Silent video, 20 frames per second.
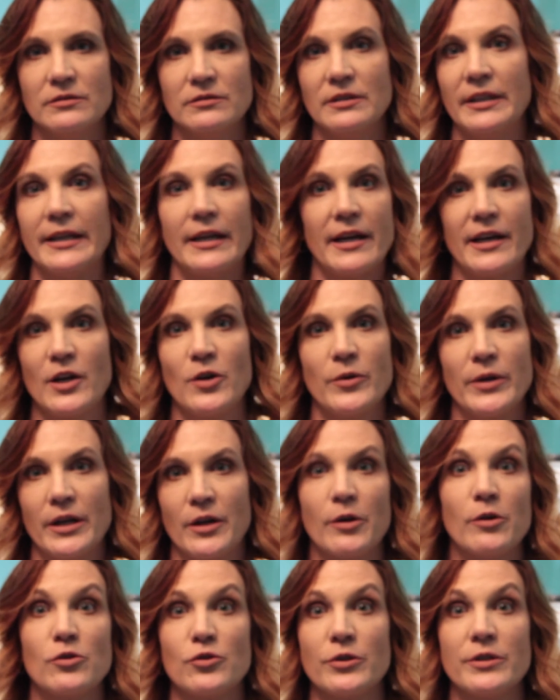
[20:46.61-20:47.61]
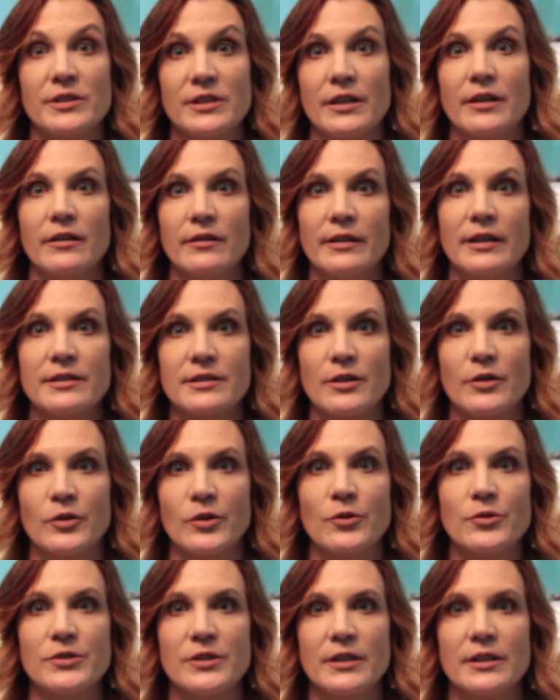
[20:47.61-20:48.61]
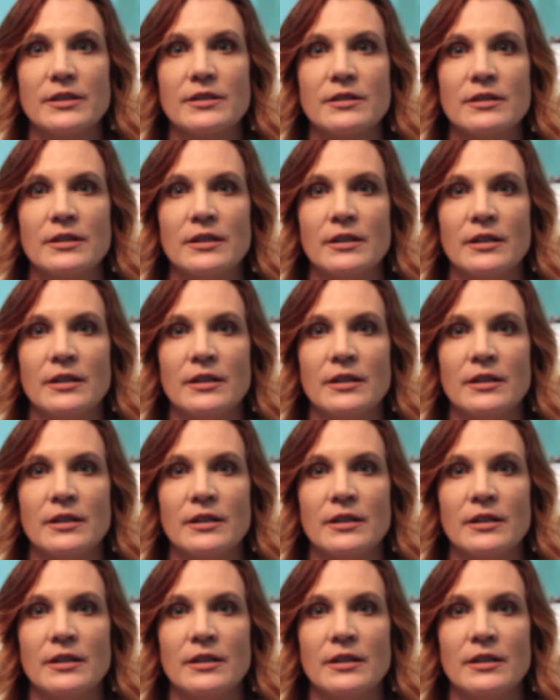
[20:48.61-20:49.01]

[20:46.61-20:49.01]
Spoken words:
Like, I go get groceries there. That's how close it is.